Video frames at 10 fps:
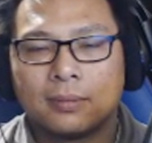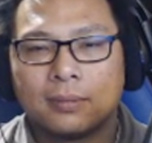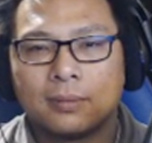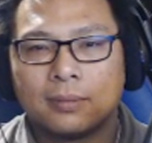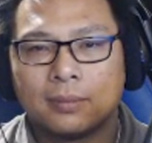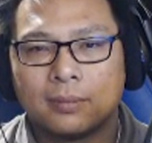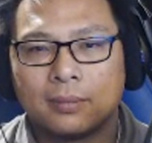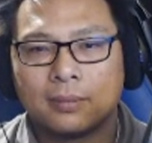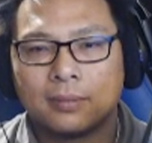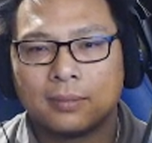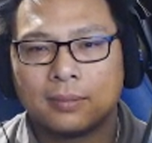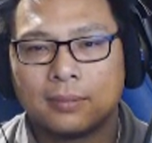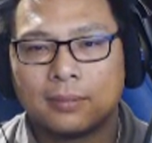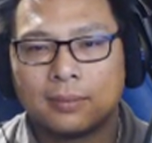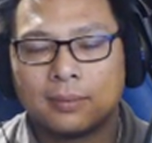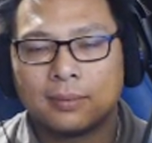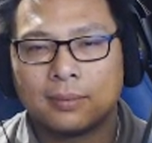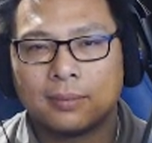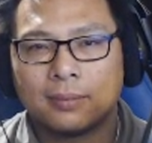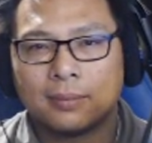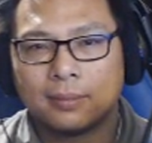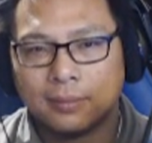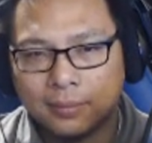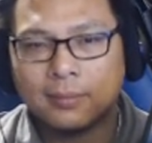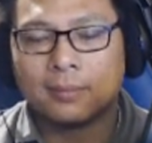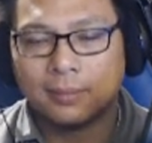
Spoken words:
This person isn't speaking.